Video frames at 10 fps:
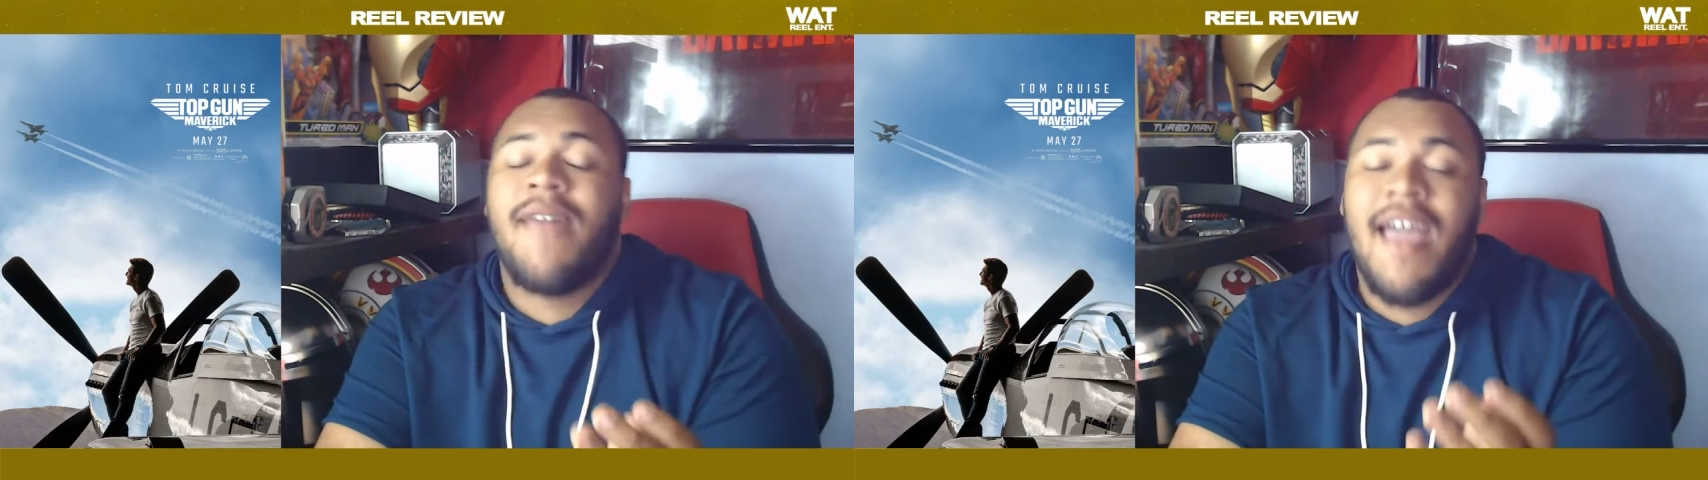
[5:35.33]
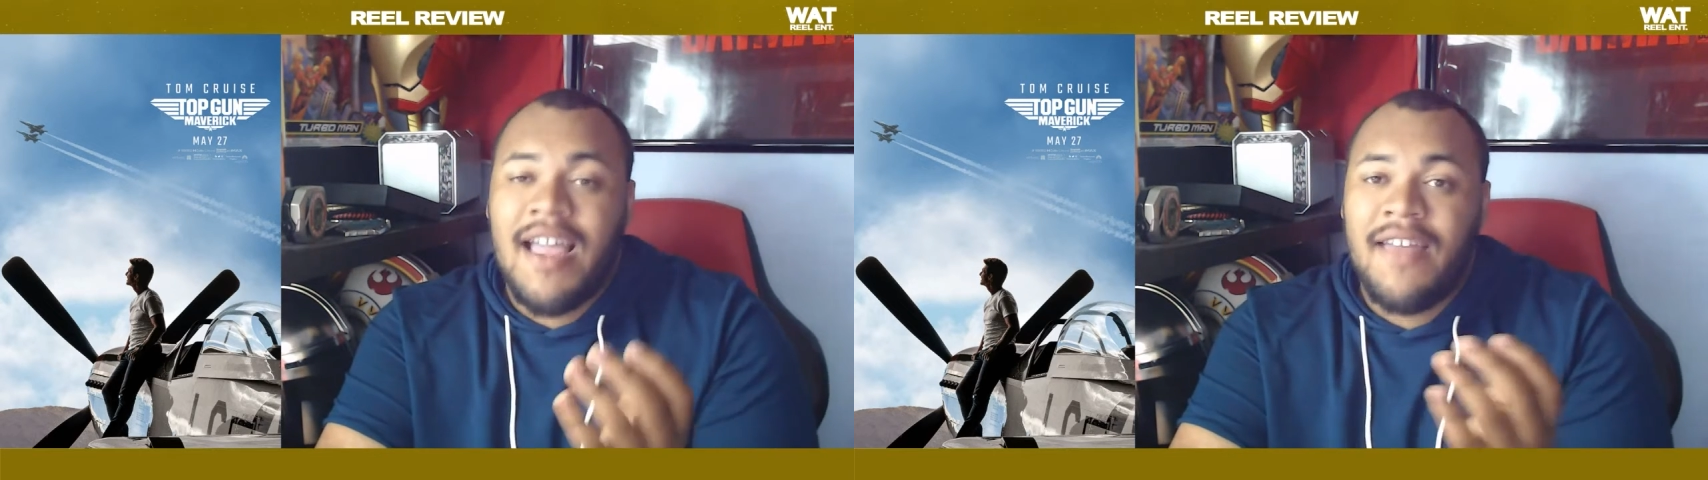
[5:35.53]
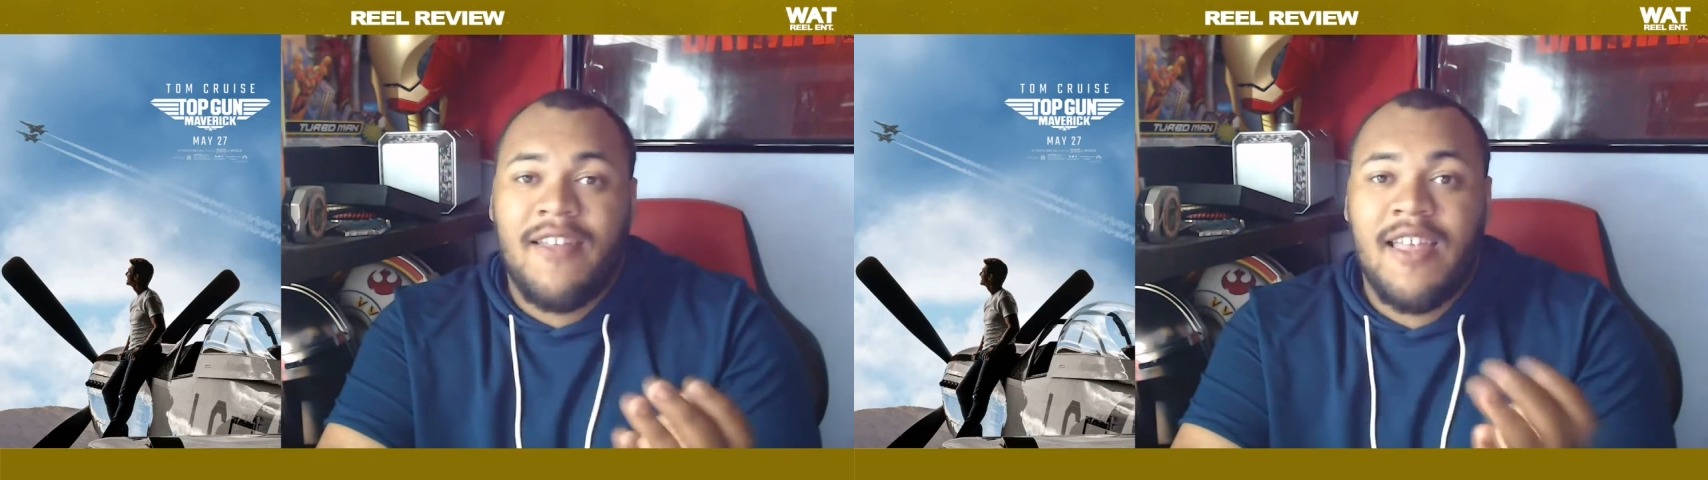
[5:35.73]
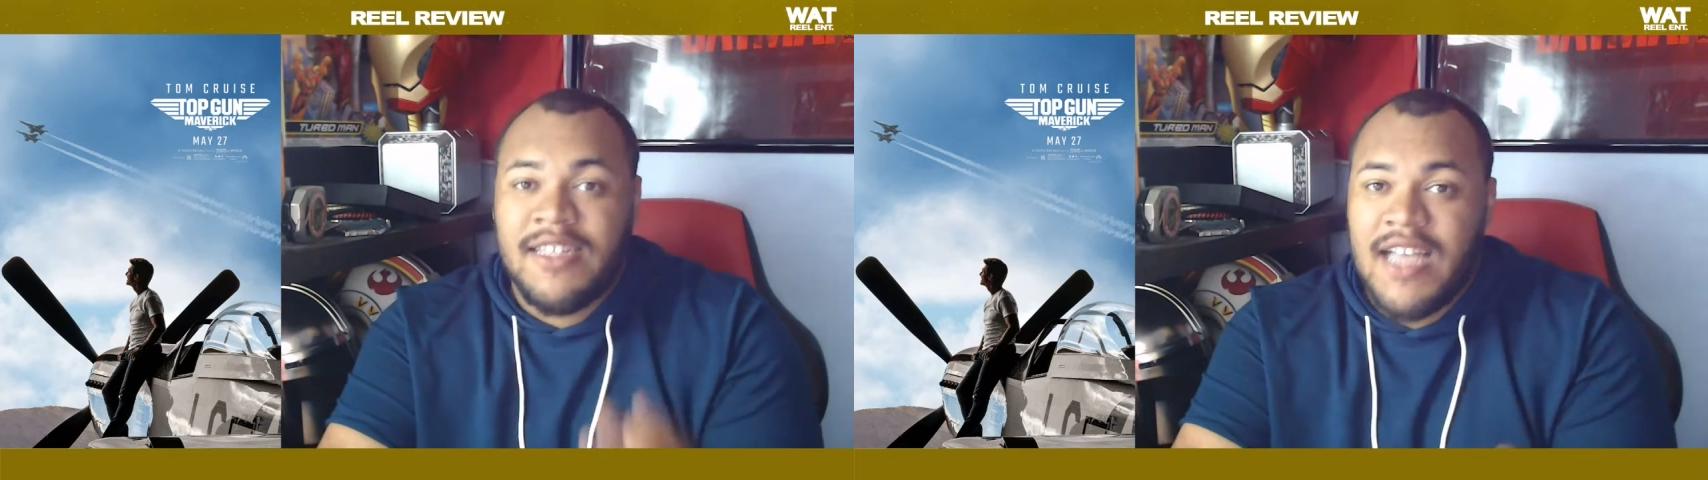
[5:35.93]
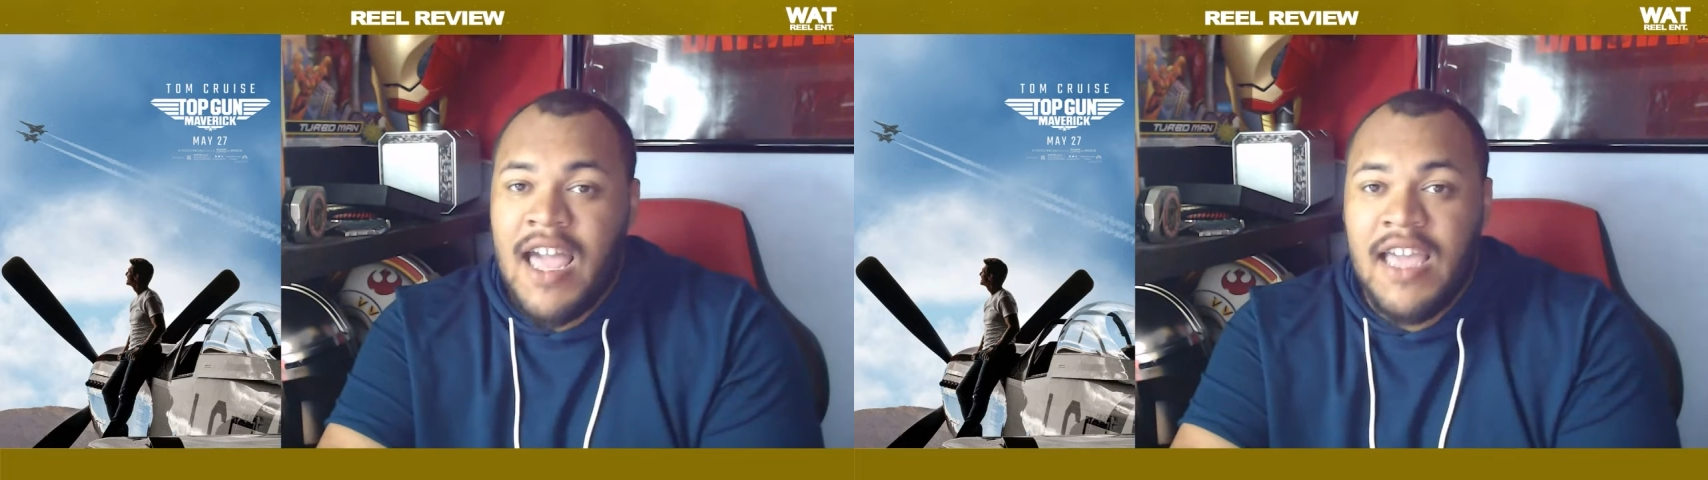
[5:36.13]
back
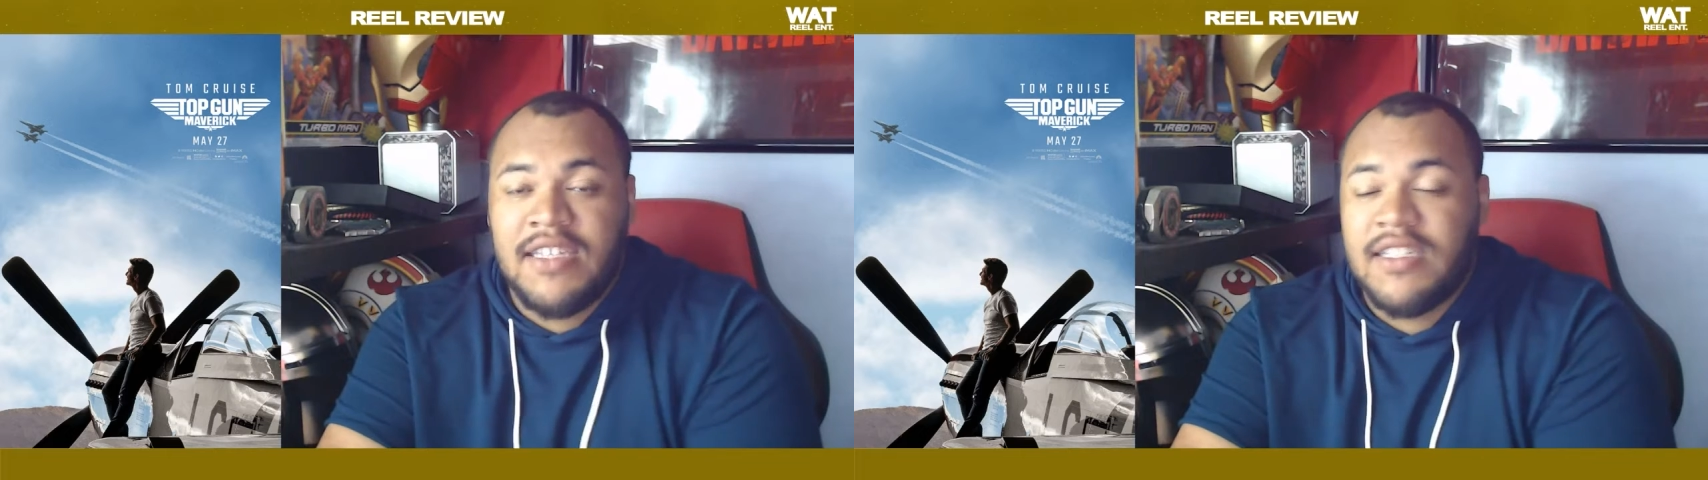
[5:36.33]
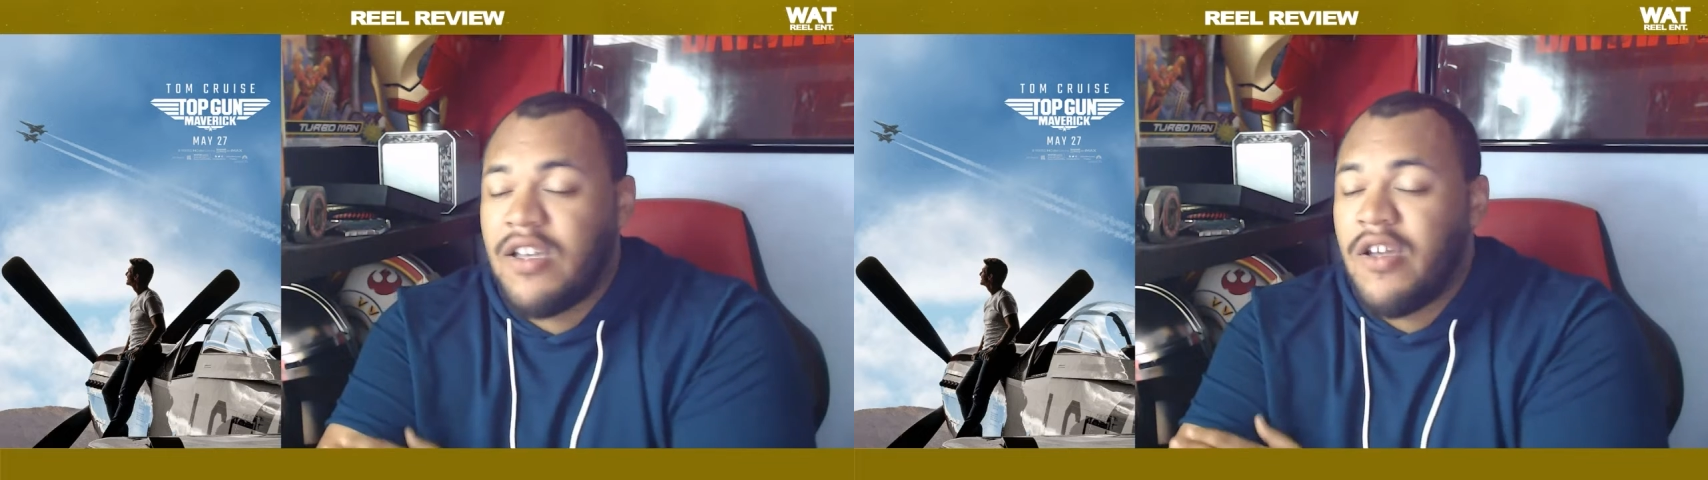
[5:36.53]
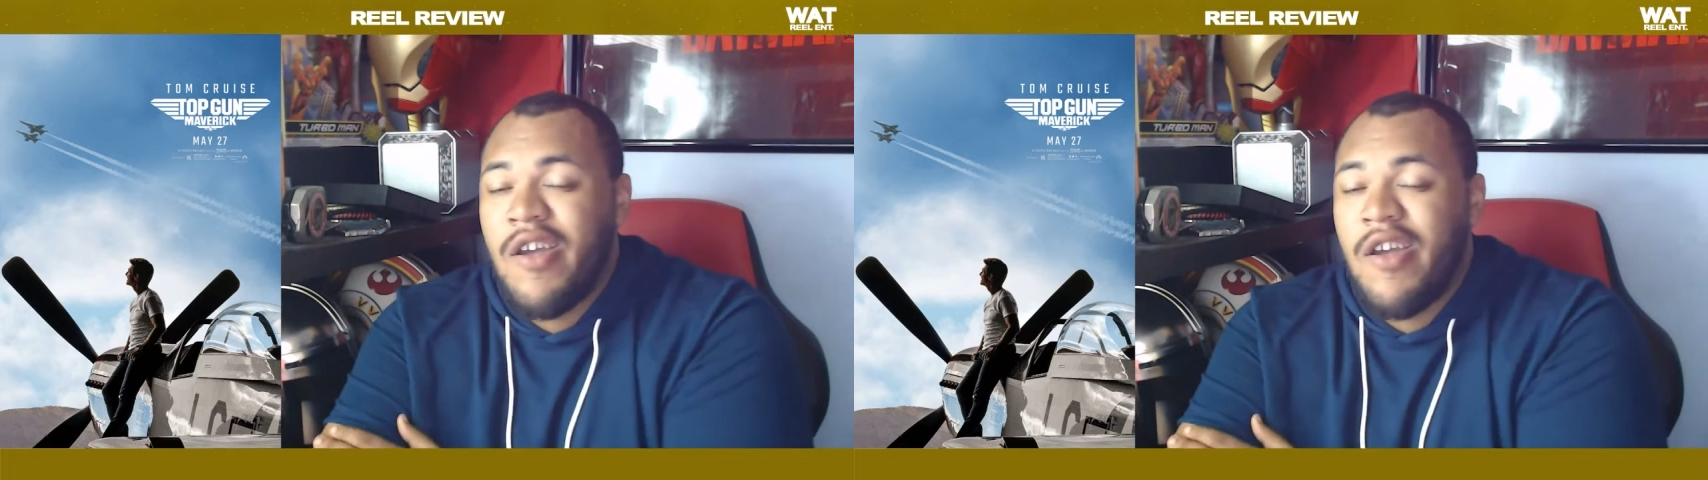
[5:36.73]
as Ice.